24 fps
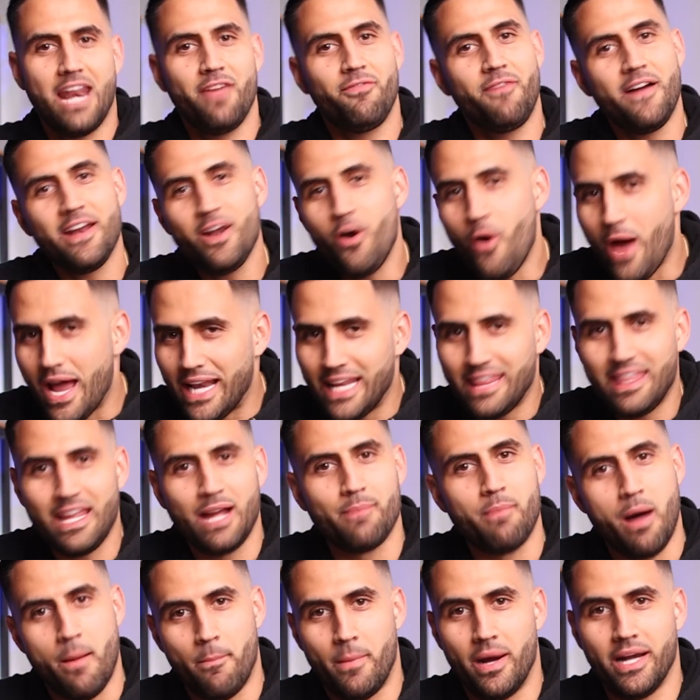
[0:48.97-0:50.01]
And if I know anything
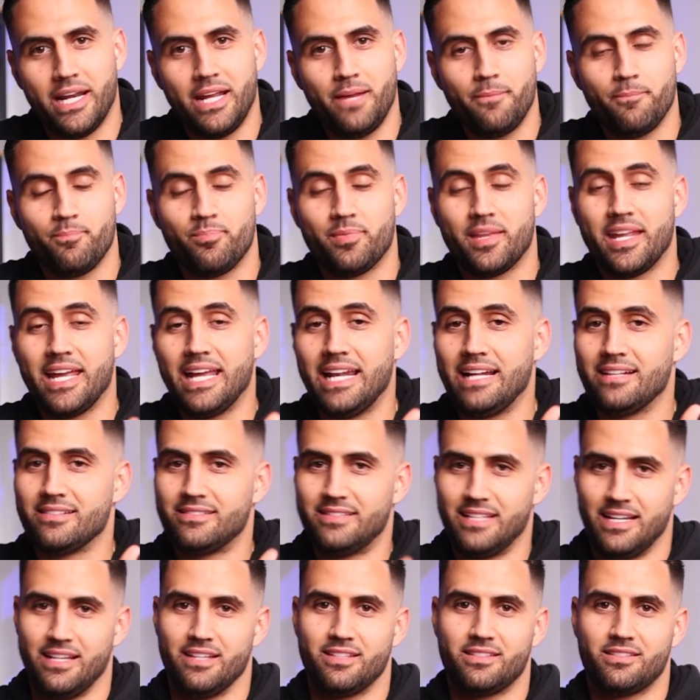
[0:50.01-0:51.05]
about money, it
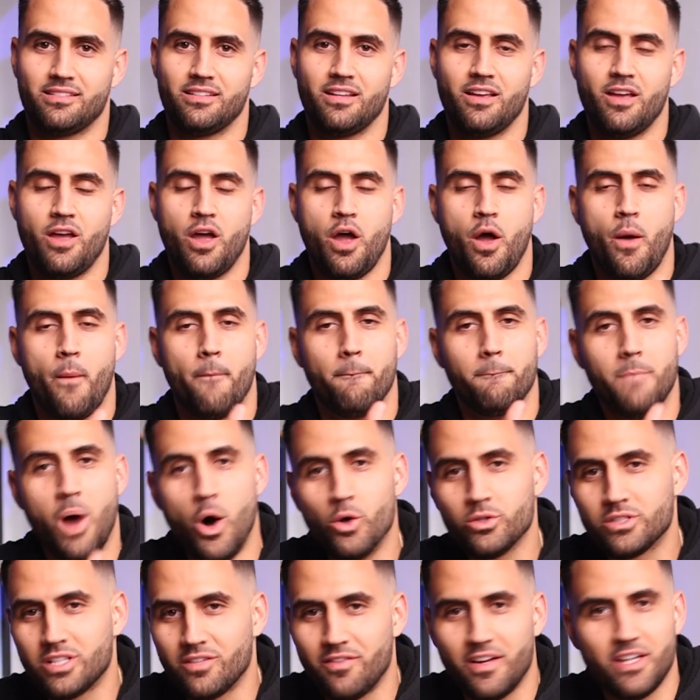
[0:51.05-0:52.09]
is this.
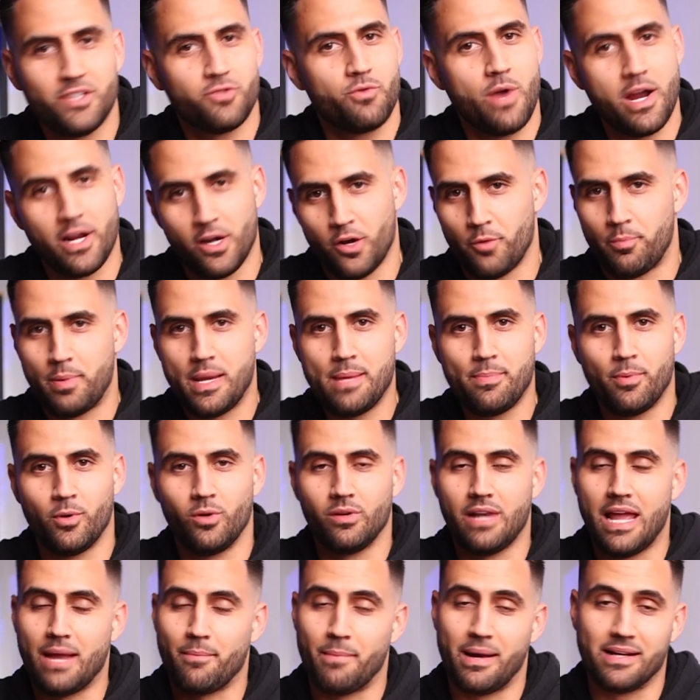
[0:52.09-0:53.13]
Most of us regular
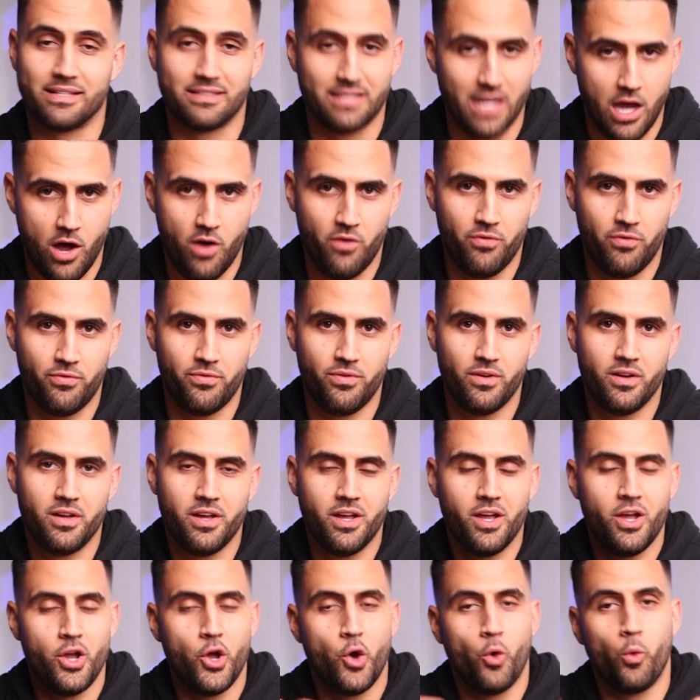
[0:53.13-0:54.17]
people, like myself,
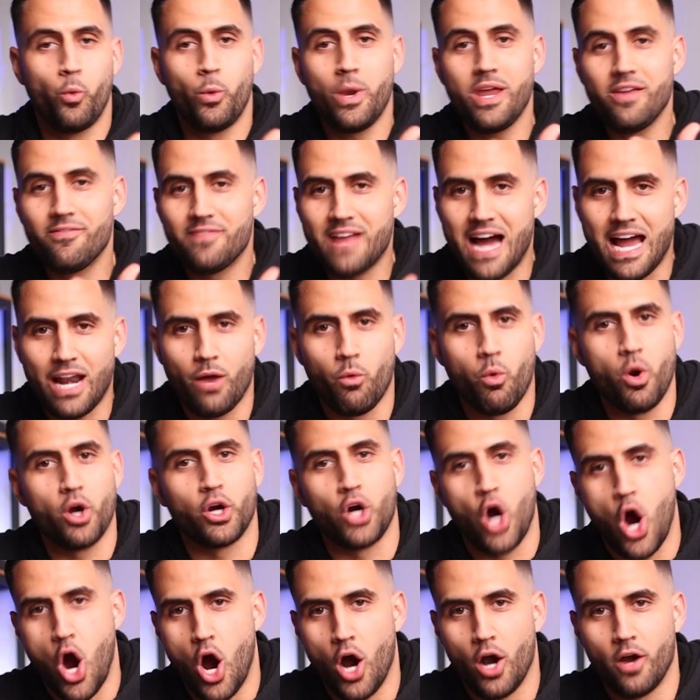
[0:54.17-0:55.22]
we've gotta work
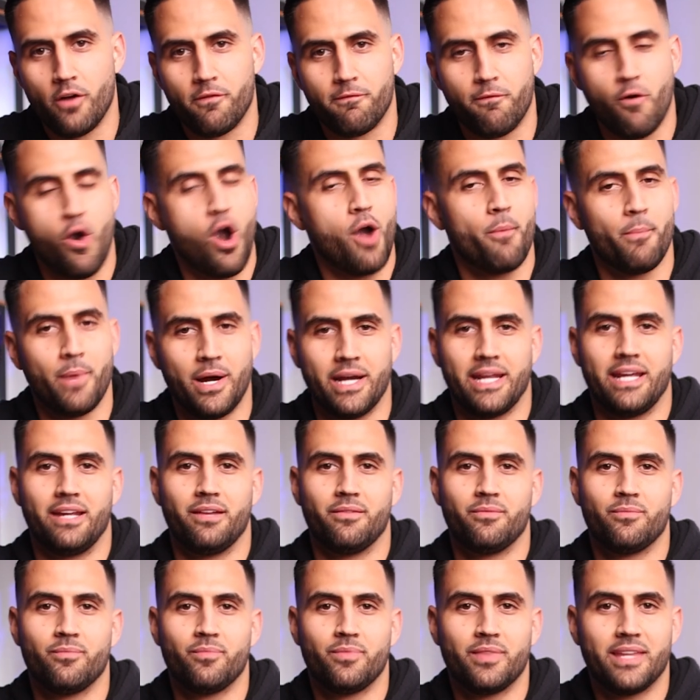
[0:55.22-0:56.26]
hard for our money.
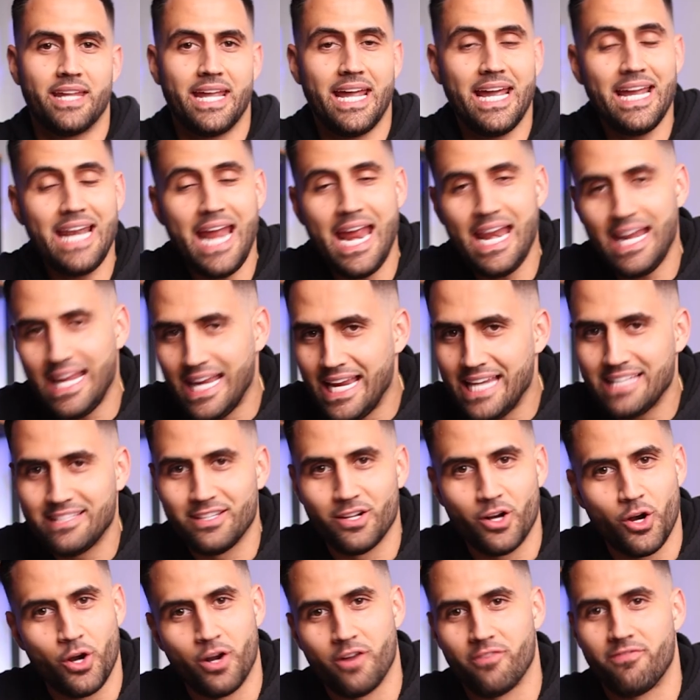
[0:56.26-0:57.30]
It ain't easy
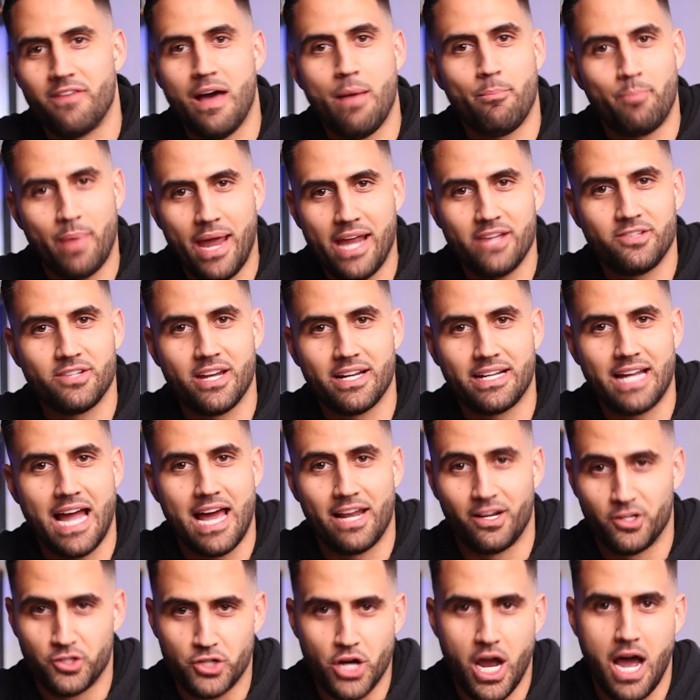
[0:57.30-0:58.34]
to earn a fat paycheck
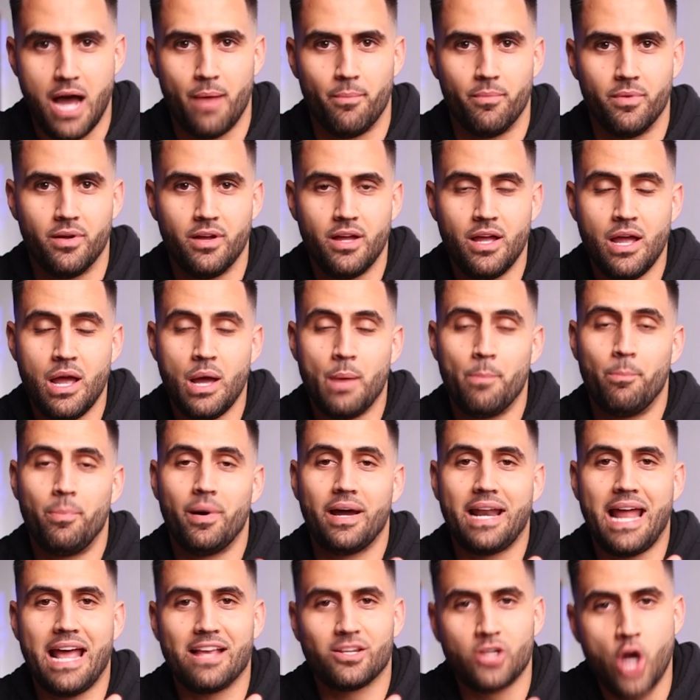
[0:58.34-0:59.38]
at a job.
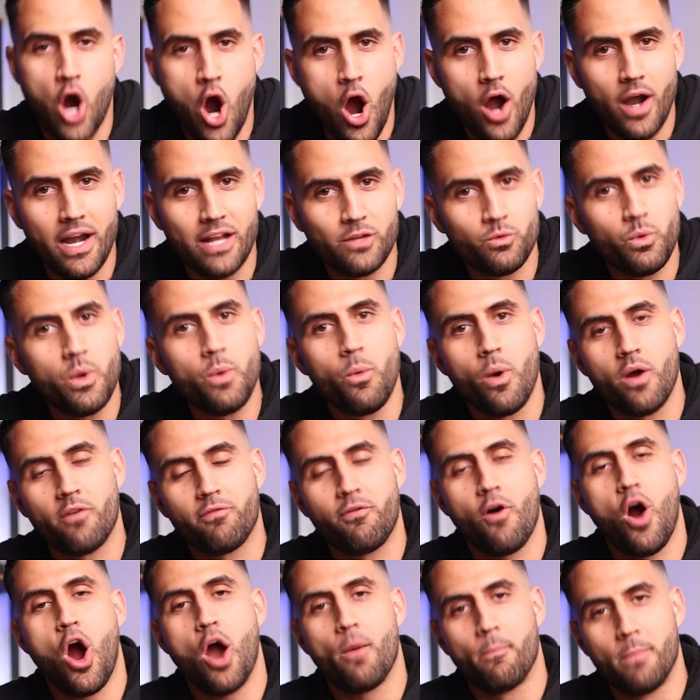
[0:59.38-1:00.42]
But as hard as we work
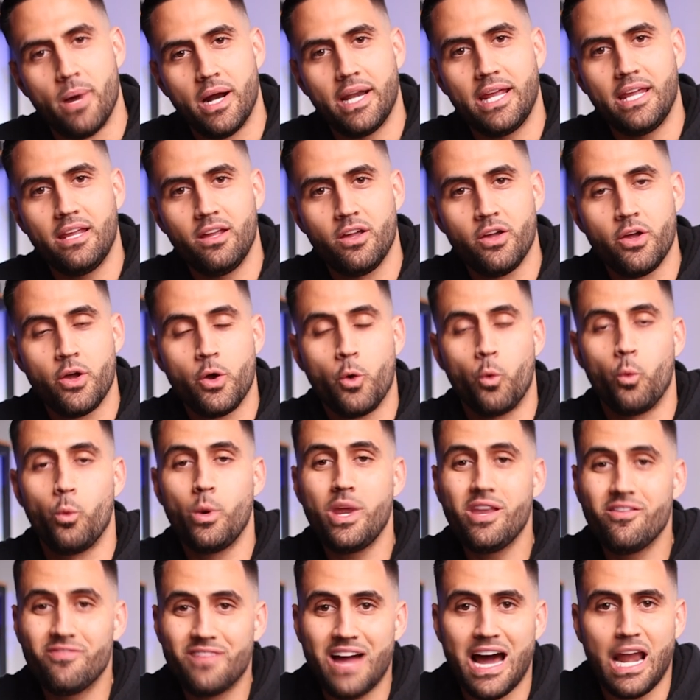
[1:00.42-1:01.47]
for our money,
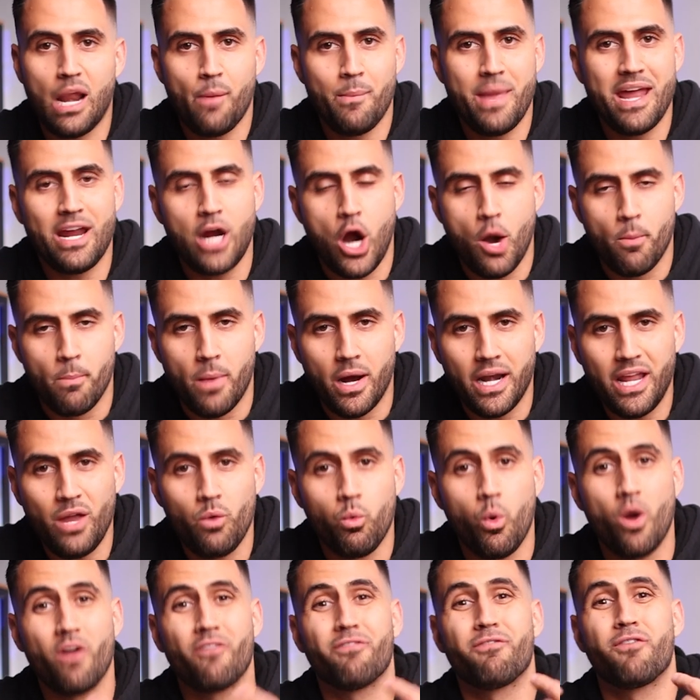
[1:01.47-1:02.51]
we've got to make our money
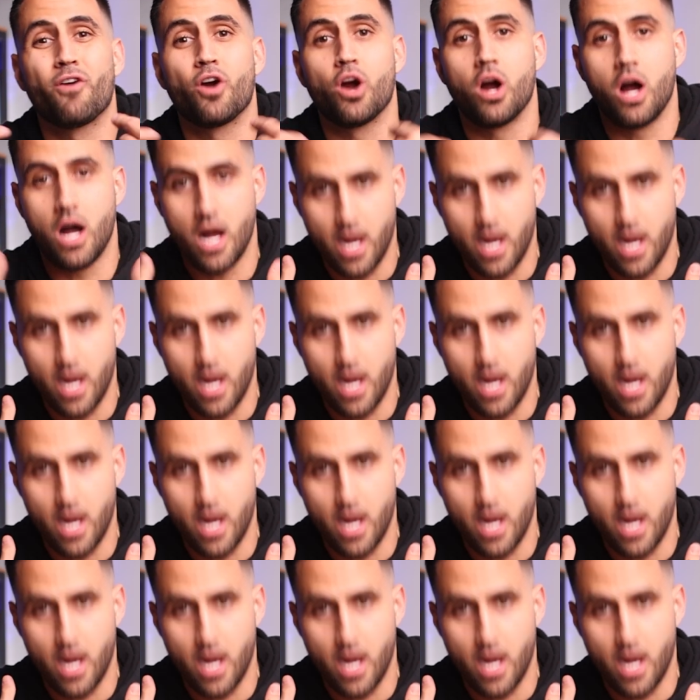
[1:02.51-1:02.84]
work for